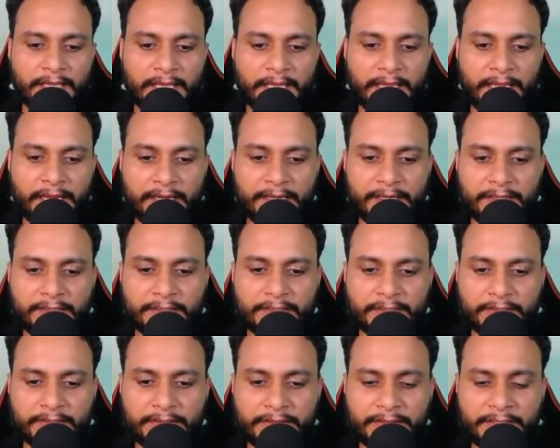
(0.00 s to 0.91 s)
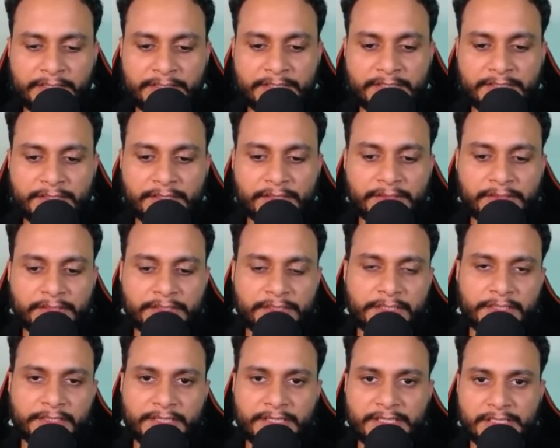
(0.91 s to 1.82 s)
And this is the
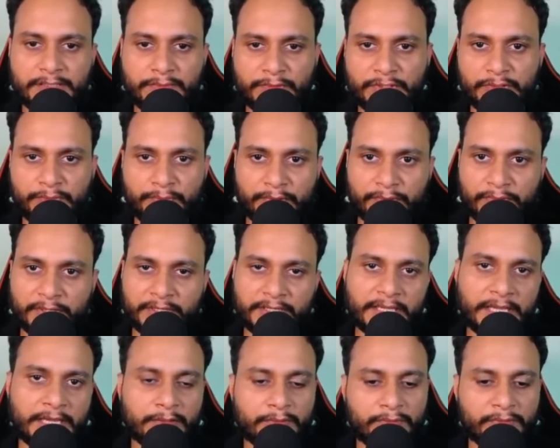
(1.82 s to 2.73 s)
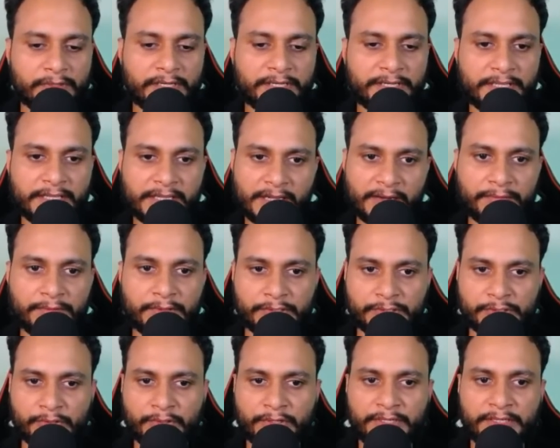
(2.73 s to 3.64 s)
third case which we were calculating after
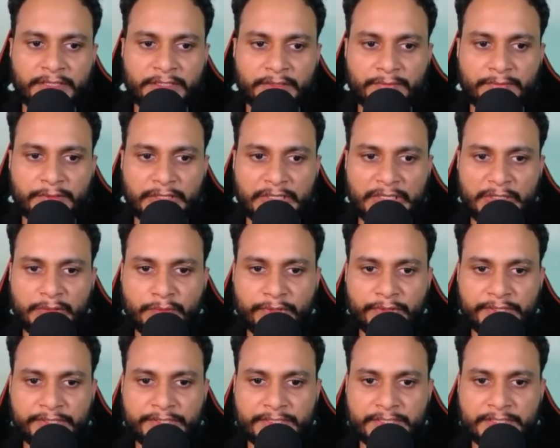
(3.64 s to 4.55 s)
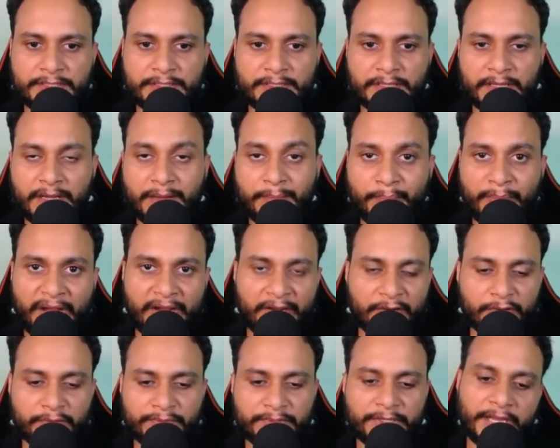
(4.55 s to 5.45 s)
joining if the new edge is a
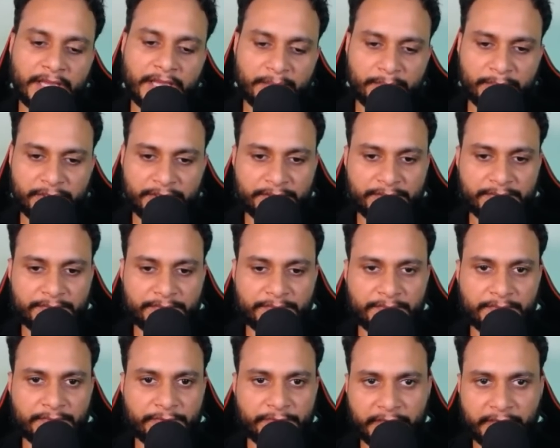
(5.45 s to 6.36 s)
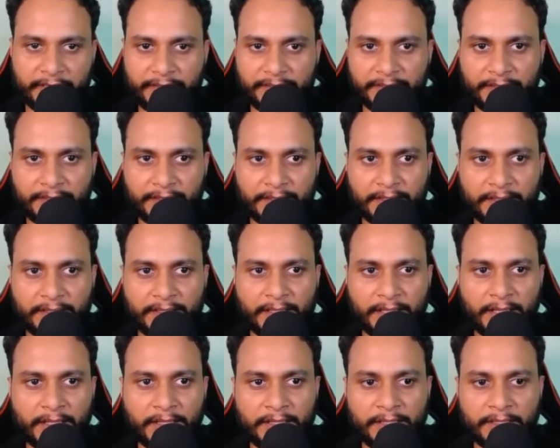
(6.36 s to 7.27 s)
part of the diameter. Fine.
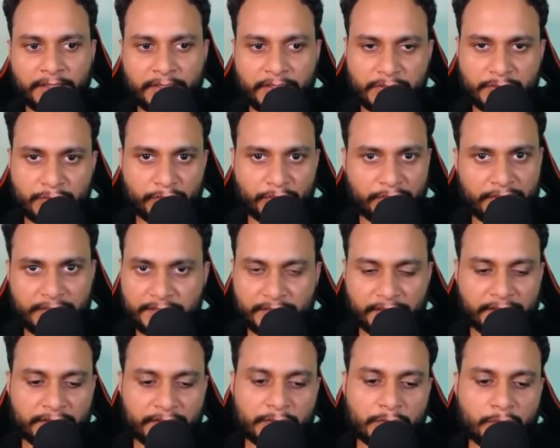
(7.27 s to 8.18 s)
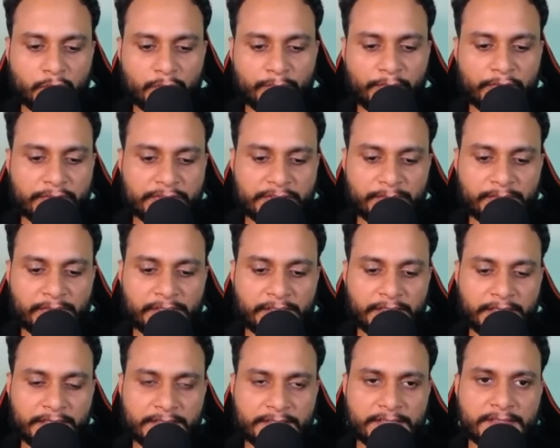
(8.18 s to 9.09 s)
So these are the two possible
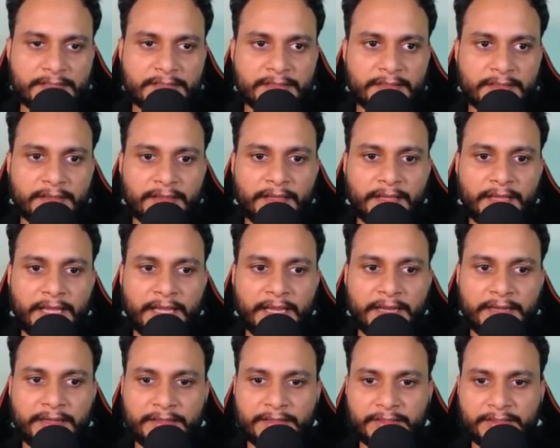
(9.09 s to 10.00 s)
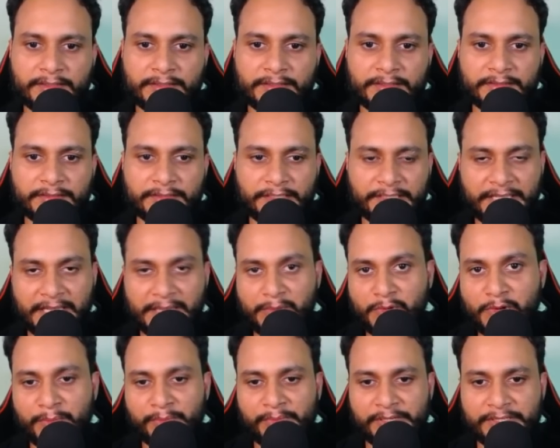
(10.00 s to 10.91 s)
cases. And the time
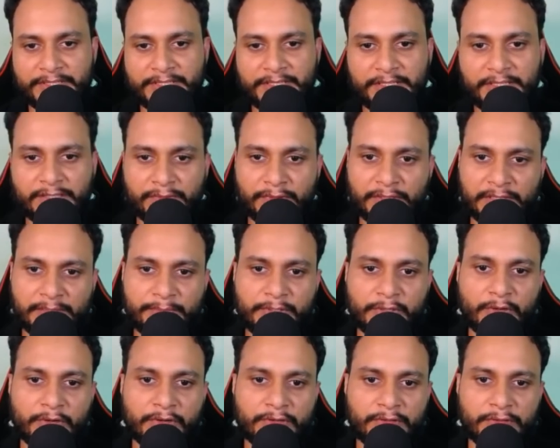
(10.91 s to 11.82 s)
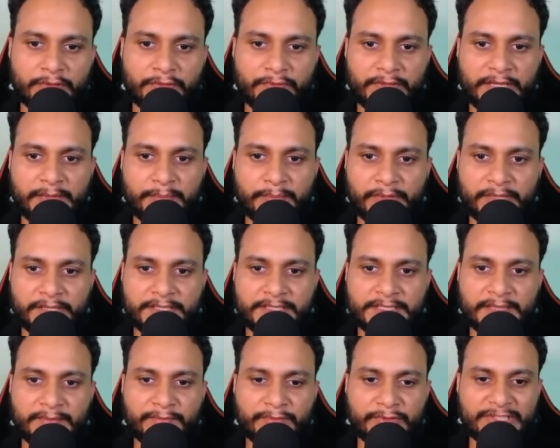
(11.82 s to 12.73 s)
complexity will be order of n plus
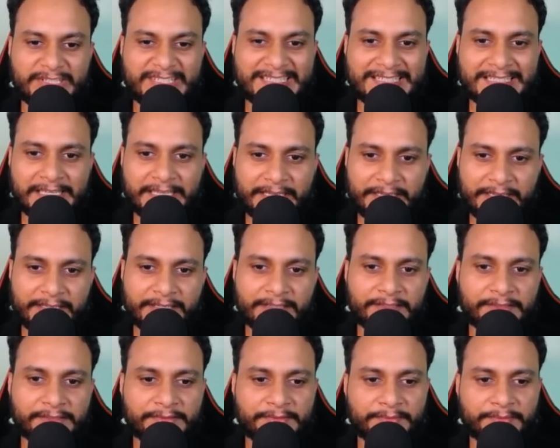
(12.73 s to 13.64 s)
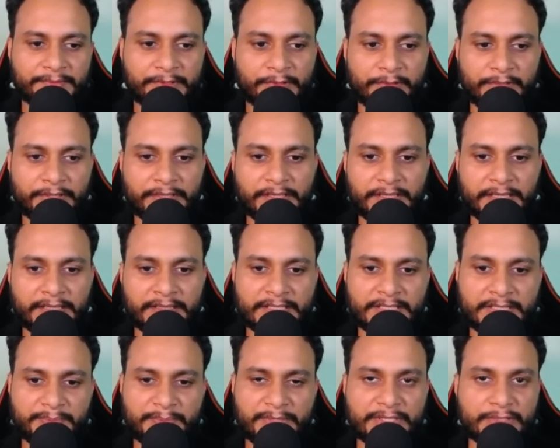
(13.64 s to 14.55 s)
m, which is linear. Okay. And
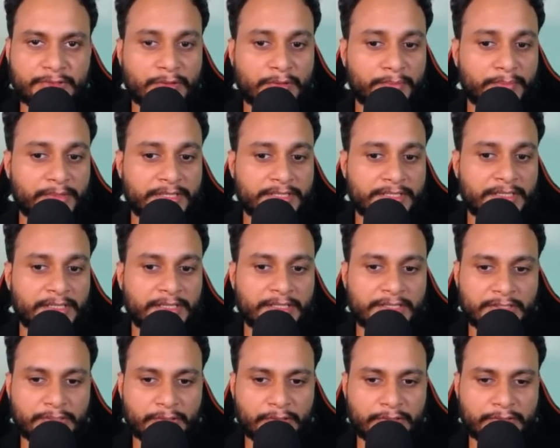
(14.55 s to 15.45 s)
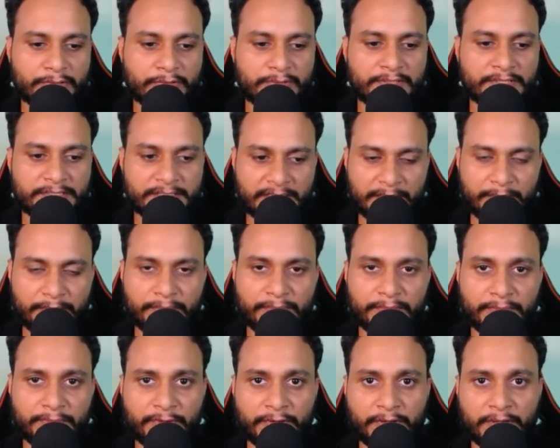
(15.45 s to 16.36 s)
the space complexity is also the
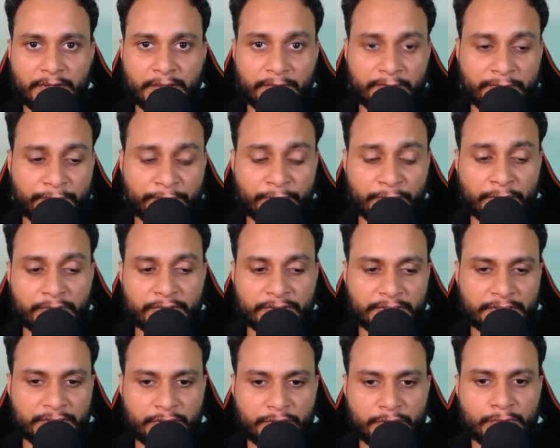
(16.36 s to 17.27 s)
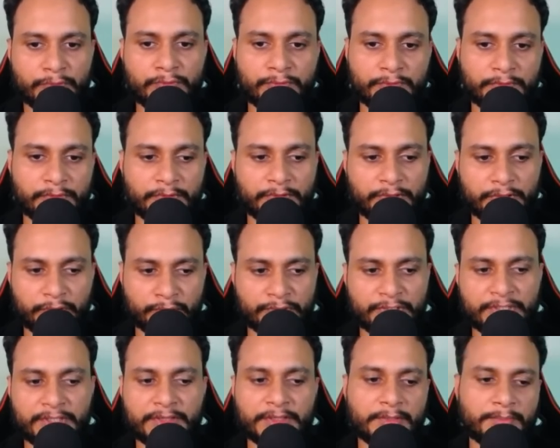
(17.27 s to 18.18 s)
same for the queue
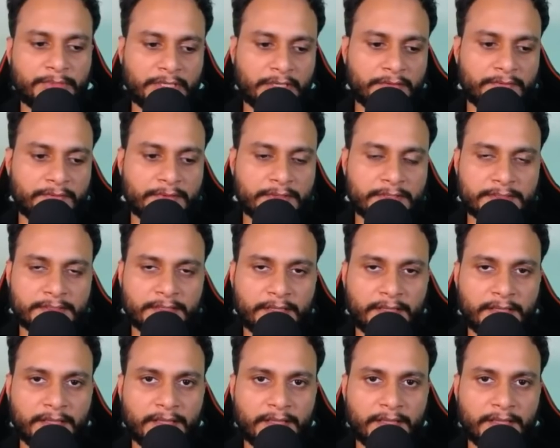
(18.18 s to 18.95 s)
using the BFS.